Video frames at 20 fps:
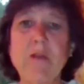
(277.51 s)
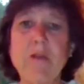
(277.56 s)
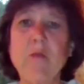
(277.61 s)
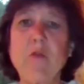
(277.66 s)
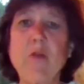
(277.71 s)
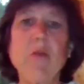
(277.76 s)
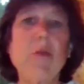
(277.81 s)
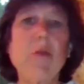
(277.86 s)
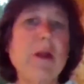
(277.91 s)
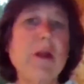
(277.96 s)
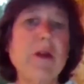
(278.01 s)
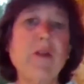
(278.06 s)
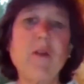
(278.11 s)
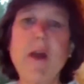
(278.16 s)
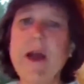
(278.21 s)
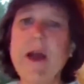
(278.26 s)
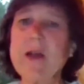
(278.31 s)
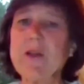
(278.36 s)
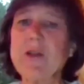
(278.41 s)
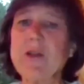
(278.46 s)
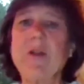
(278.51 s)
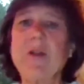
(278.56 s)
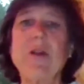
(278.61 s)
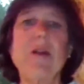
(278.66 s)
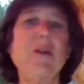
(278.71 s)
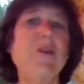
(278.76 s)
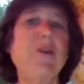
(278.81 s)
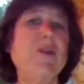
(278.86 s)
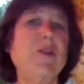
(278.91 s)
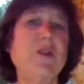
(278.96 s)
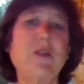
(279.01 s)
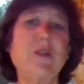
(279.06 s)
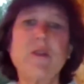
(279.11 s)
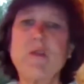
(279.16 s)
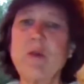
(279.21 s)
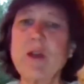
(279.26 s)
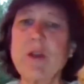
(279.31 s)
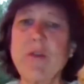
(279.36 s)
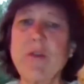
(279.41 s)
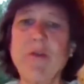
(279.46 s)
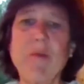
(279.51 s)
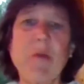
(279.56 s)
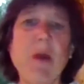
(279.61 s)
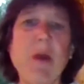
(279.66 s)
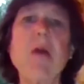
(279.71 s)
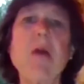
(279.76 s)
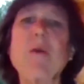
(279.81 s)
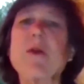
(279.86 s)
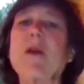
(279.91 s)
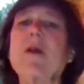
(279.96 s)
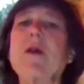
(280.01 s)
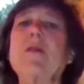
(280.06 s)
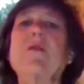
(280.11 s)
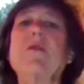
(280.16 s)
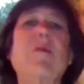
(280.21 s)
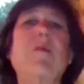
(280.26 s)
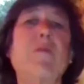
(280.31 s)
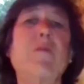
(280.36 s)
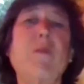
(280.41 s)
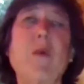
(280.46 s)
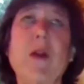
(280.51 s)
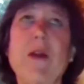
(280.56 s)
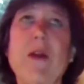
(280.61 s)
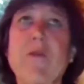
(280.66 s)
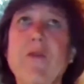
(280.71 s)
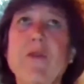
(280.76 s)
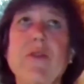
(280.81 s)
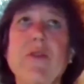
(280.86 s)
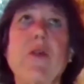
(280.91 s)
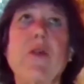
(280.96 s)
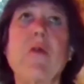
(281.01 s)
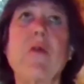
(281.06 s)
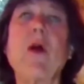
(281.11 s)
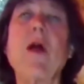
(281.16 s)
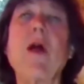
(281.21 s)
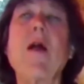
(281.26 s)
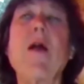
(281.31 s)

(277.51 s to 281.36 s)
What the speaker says: The ruble had crashed. They just switched from communism, whatever. So,